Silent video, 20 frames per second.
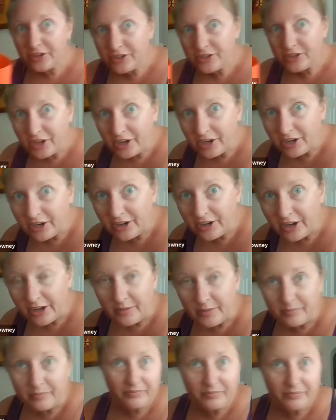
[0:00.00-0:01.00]

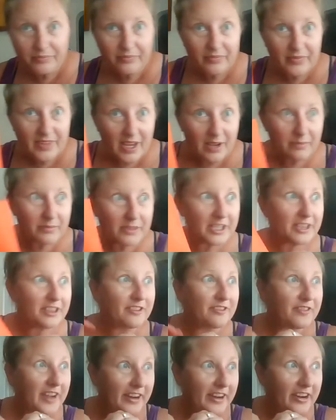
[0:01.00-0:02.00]
are emptying
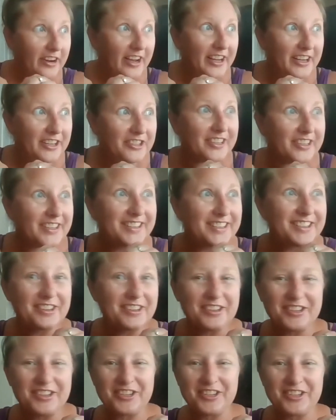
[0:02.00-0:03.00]
the fire hydrant into
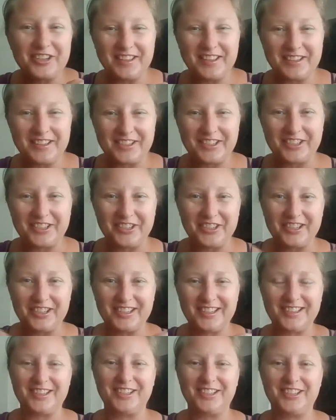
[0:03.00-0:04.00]
the street, so
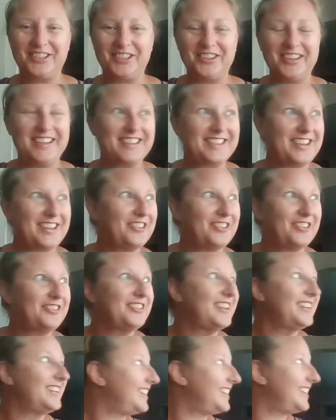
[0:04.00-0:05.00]
the street is all
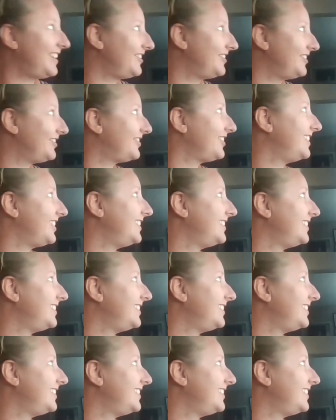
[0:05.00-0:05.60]
flooded out in front.